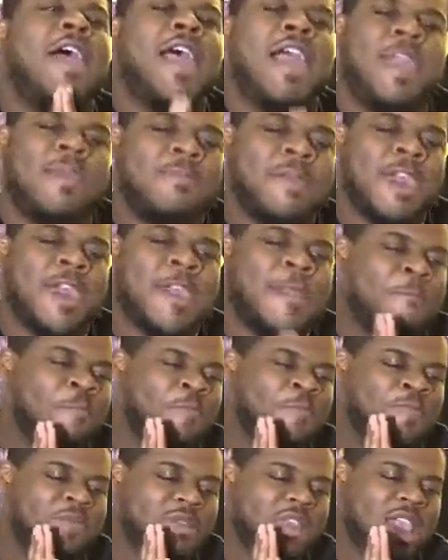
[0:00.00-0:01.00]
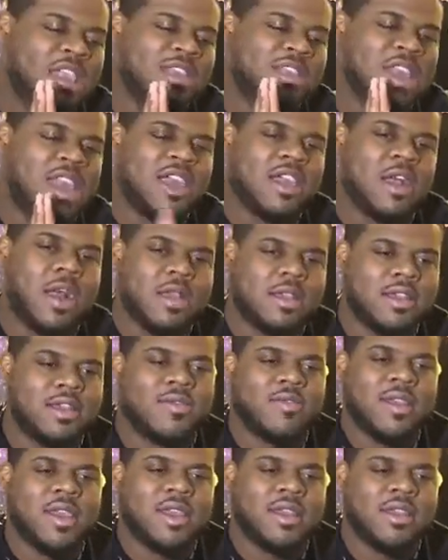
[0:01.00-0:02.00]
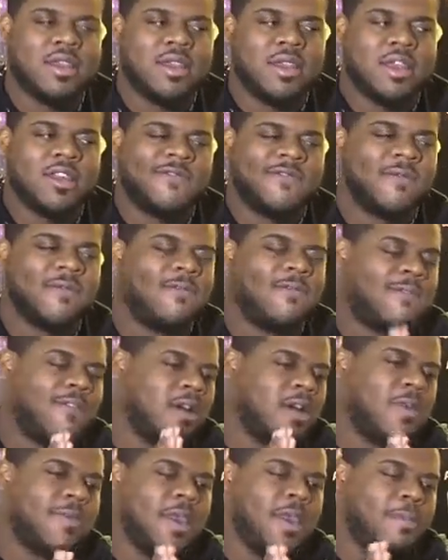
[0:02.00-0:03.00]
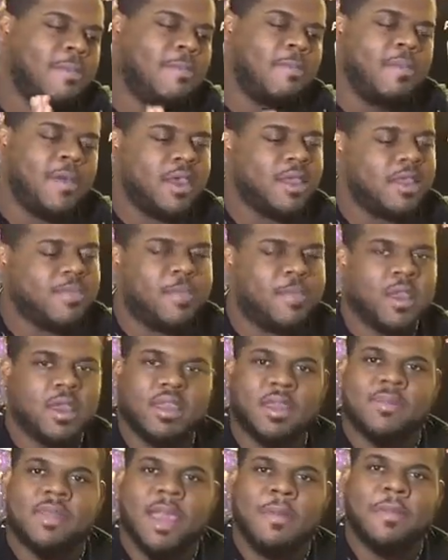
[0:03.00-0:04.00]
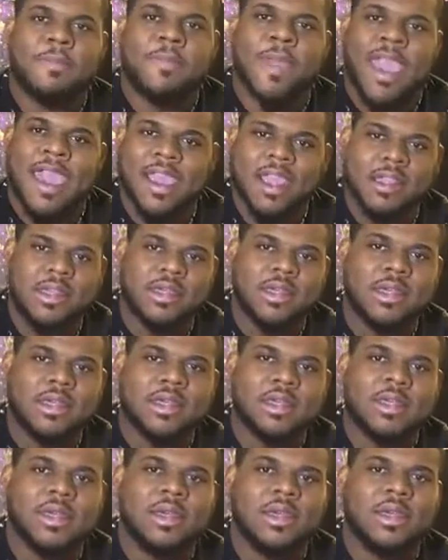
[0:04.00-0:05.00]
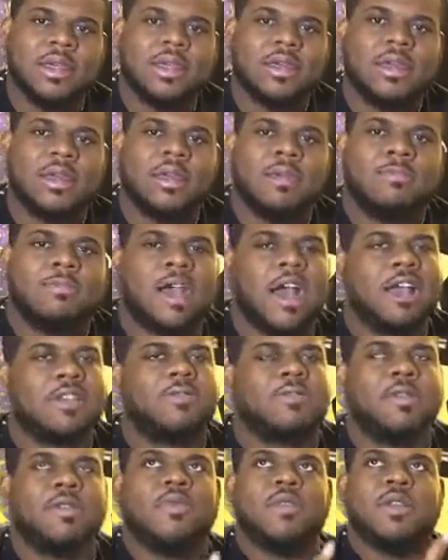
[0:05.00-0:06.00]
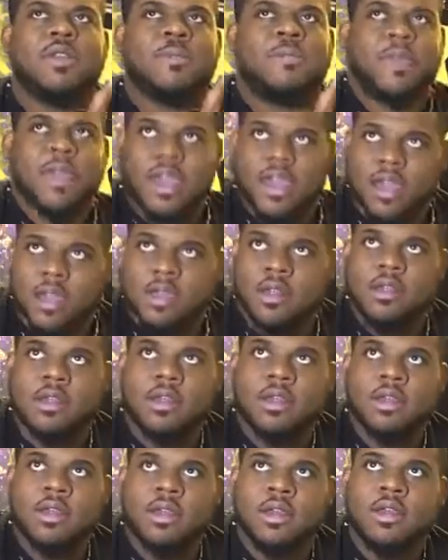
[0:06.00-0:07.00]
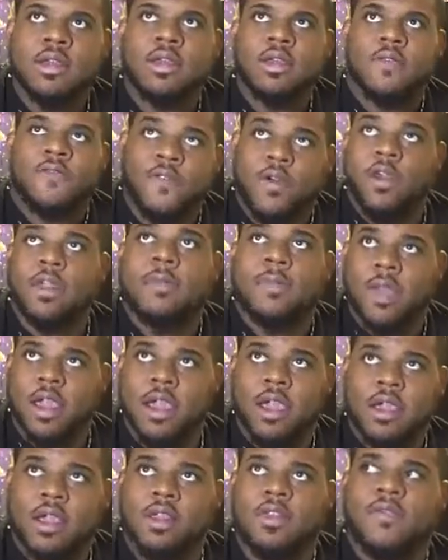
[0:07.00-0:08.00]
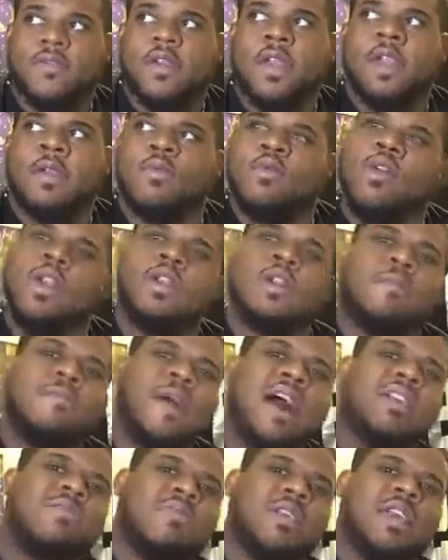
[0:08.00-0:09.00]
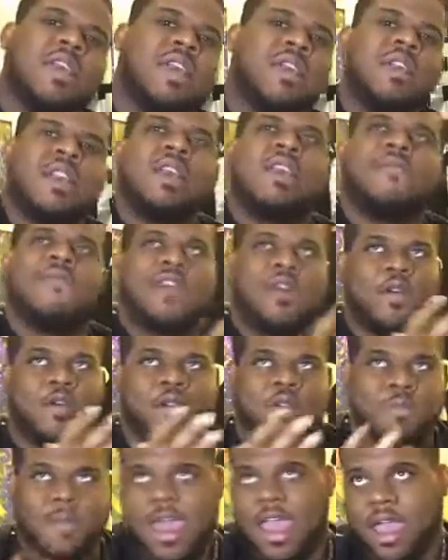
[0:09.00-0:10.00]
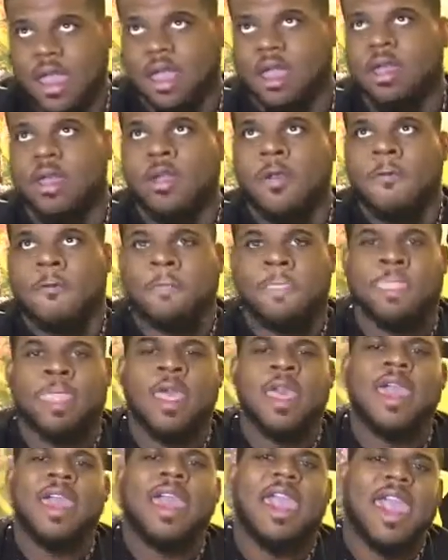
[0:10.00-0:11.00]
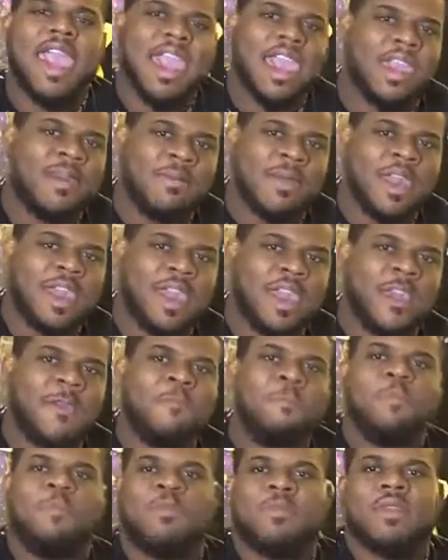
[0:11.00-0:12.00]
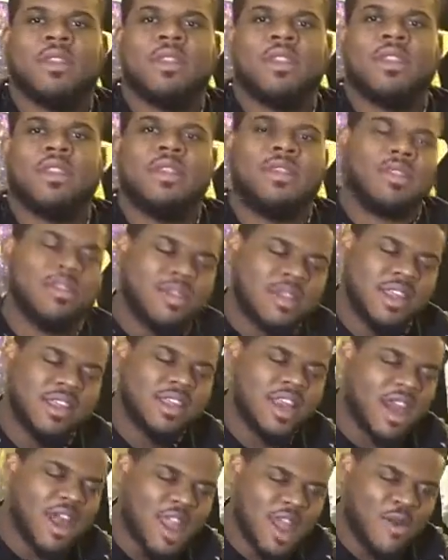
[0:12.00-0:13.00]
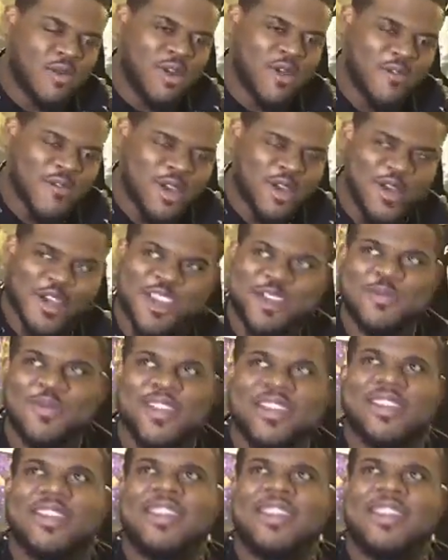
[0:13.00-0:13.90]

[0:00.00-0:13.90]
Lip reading: hey man, they say Carson Wentz is putting some type of package, possibly with the Bears, for the Bears, and we gonna possibly get Nick Foles back. Hey man, that's all I want for Christmas,